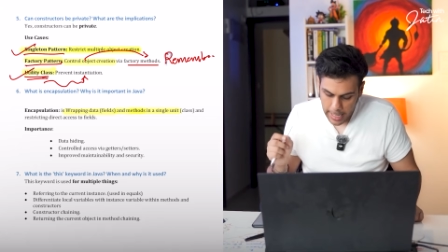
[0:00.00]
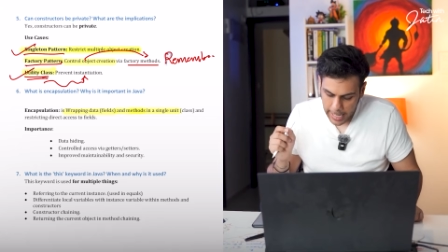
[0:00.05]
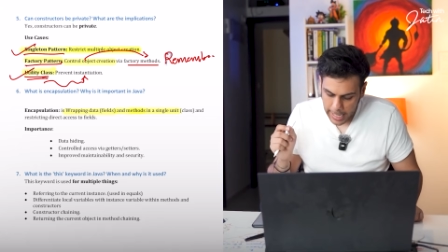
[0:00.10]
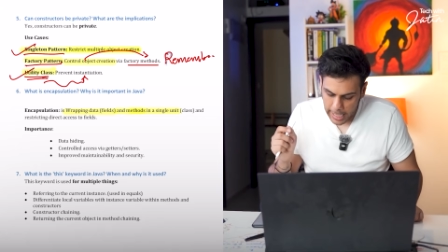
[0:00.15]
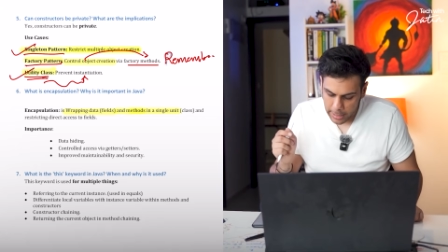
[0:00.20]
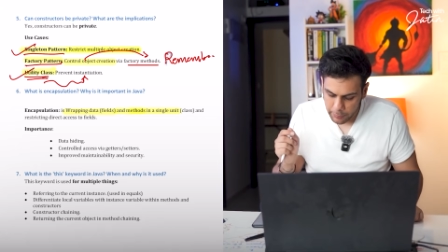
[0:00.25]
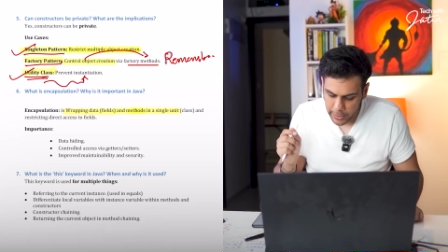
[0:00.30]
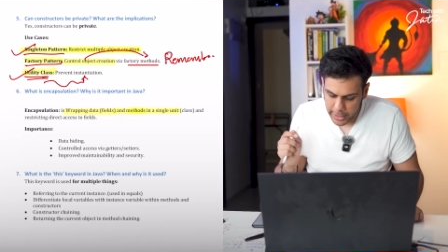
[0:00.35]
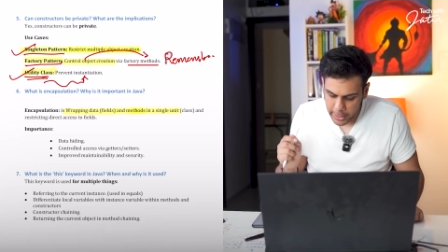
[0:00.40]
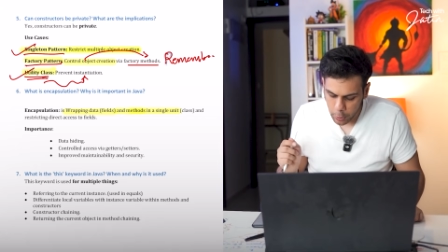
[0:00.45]

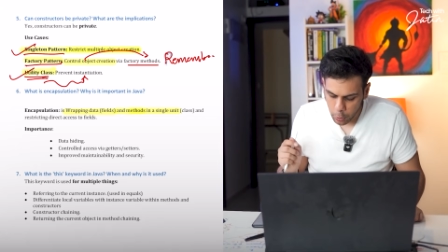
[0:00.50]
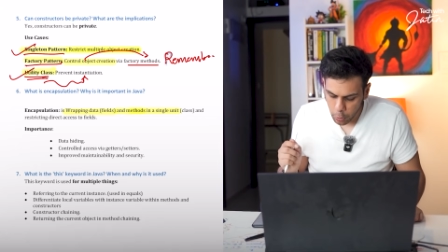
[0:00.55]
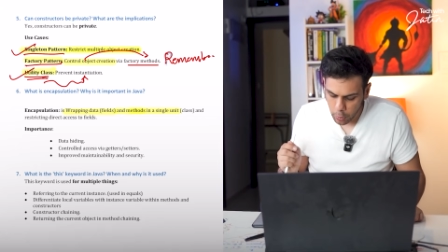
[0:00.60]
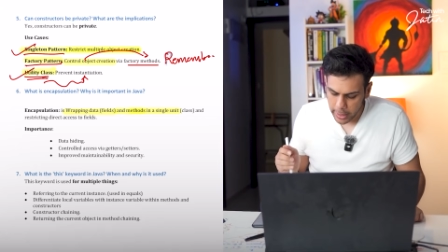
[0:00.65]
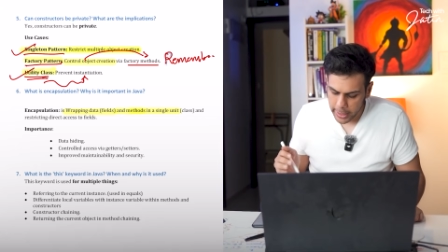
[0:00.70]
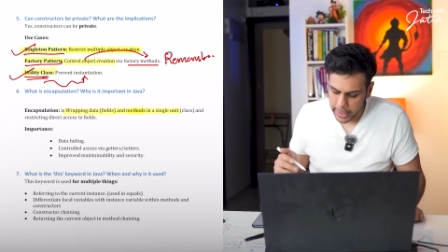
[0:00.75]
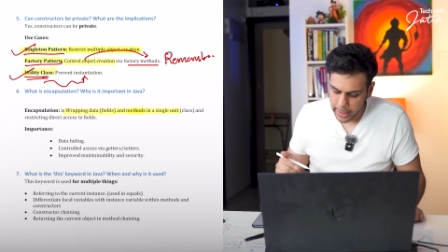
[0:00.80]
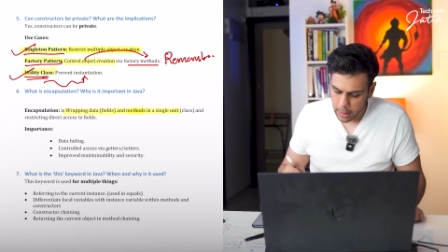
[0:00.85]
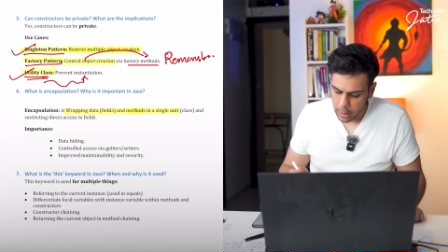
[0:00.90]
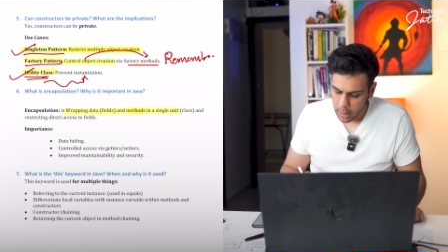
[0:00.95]
And we do
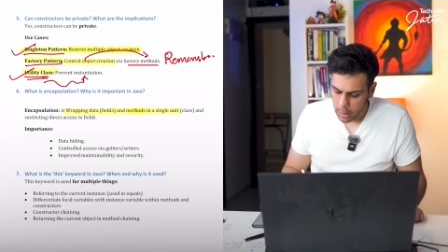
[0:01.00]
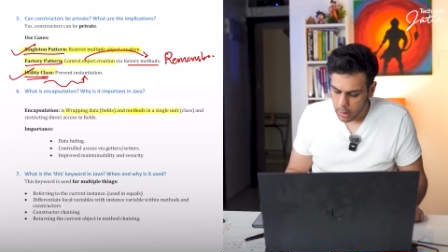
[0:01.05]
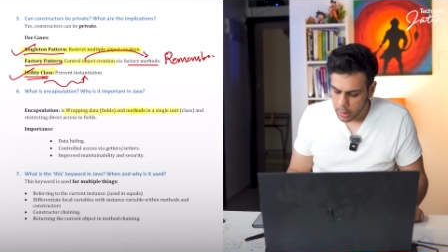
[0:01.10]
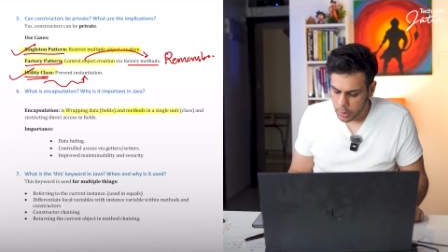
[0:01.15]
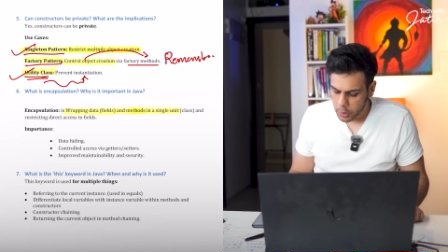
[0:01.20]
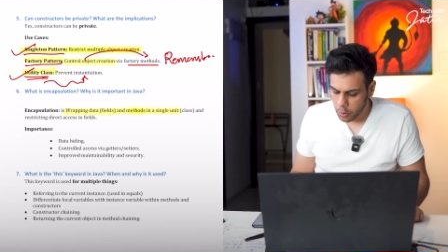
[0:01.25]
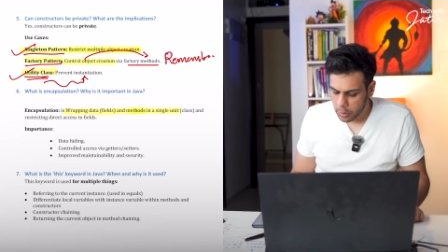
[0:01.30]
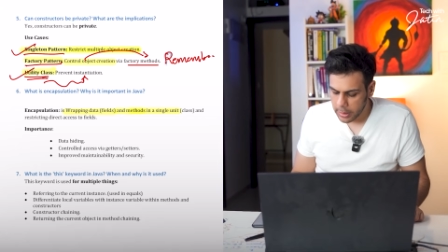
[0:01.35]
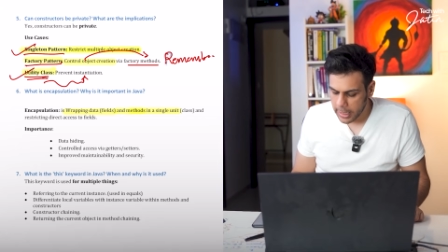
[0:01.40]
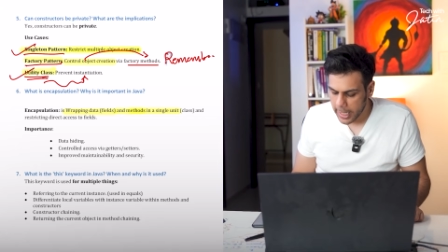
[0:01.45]
it
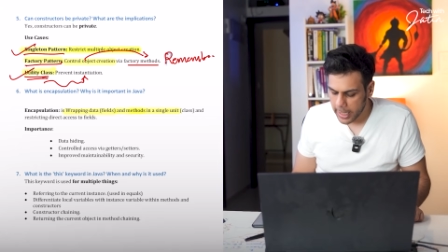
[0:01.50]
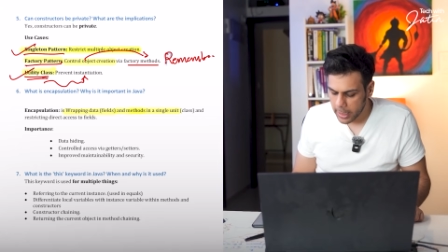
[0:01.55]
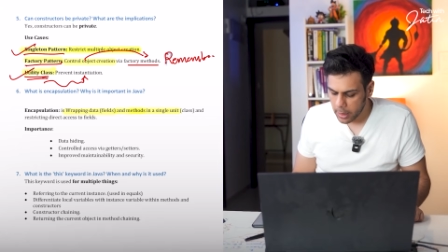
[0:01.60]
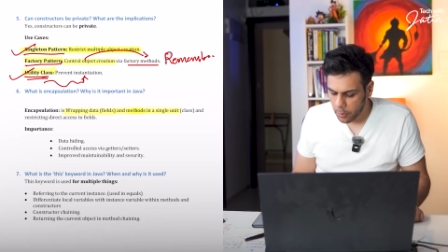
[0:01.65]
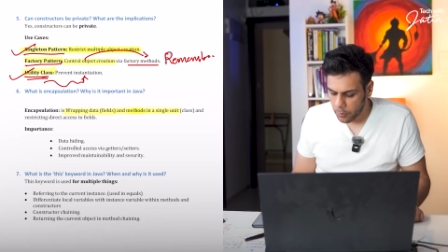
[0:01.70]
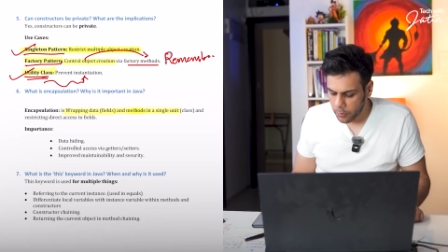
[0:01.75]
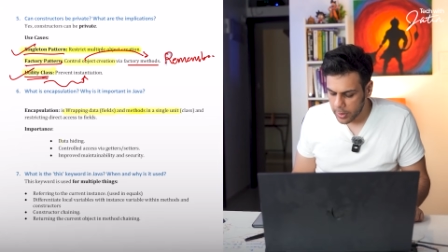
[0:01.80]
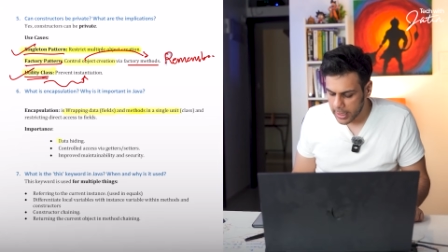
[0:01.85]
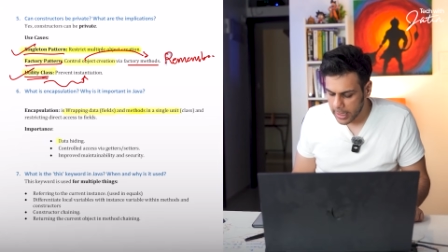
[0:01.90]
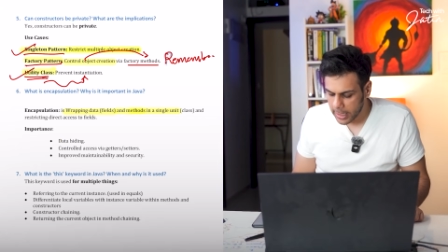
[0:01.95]
so that
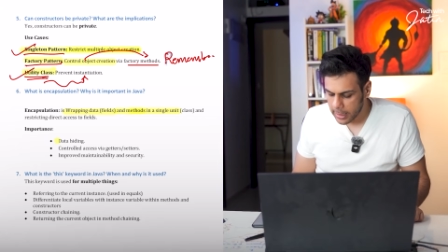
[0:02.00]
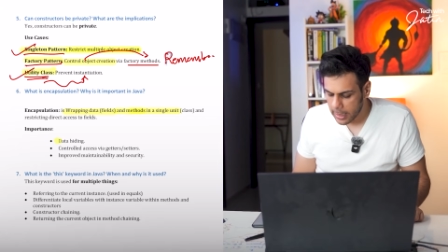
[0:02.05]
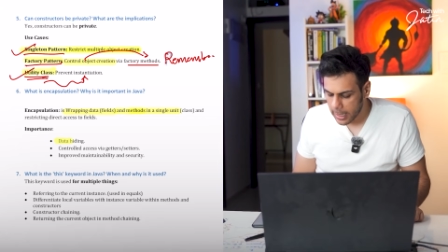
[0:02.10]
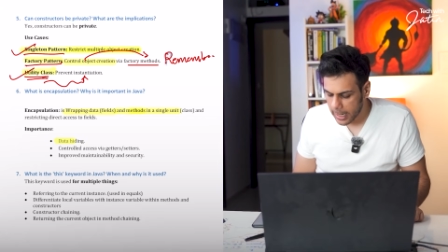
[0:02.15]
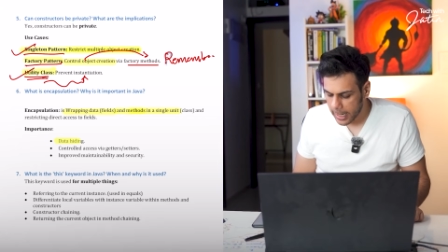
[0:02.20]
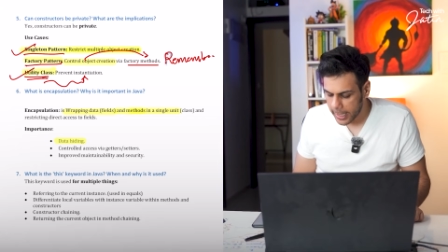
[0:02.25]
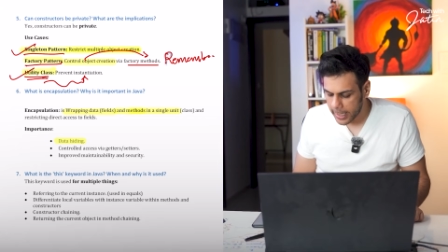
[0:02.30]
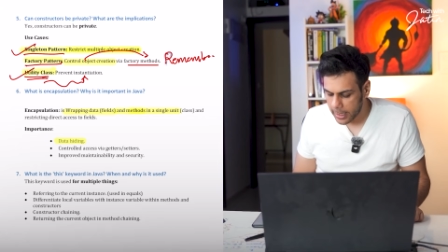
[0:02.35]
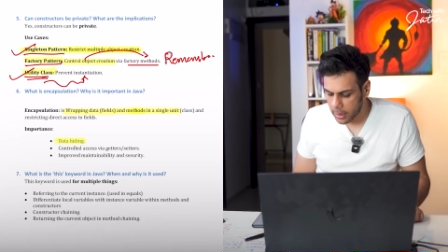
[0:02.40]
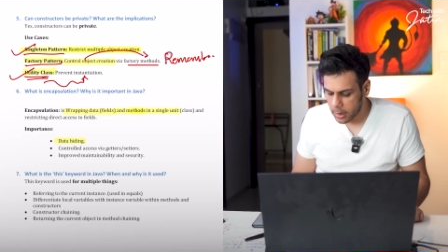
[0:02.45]
we can
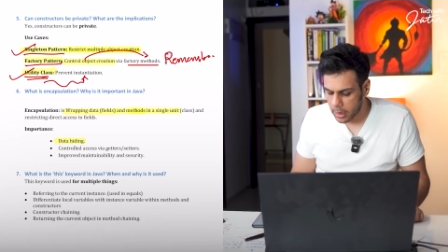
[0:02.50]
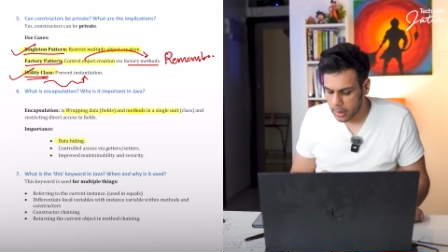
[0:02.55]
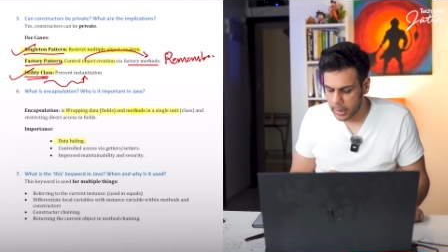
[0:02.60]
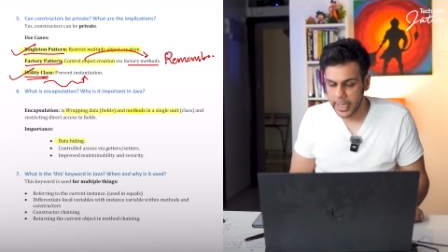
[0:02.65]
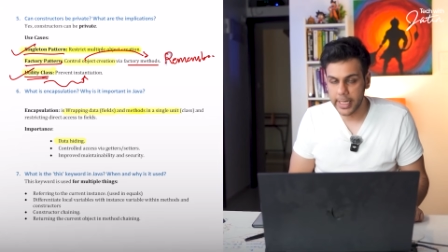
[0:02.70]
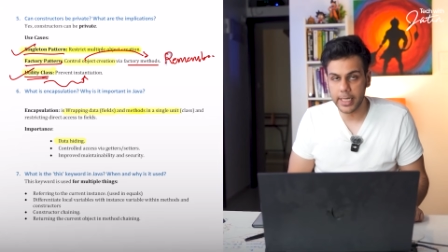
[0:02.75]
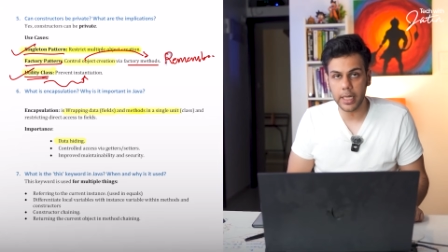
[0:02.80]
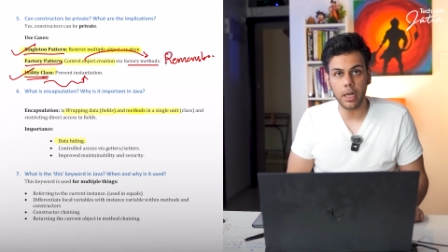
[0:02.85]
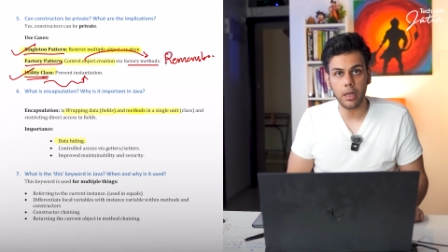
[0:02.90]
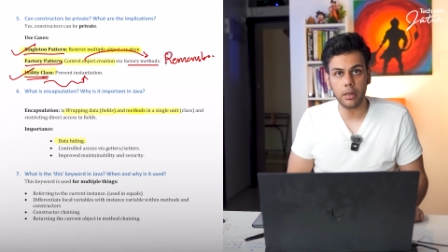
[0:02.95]
hide the
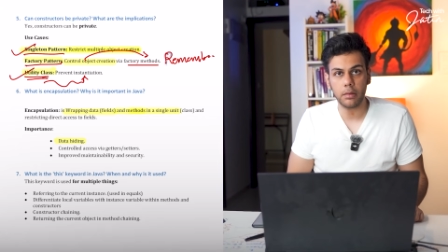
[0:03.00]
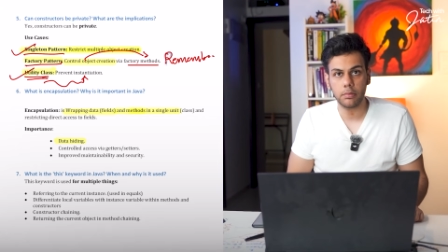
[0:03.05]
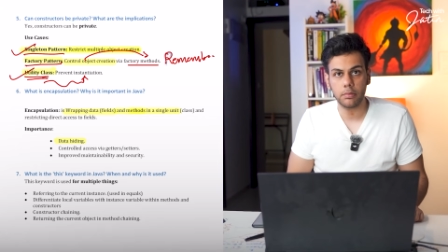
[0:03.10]
data,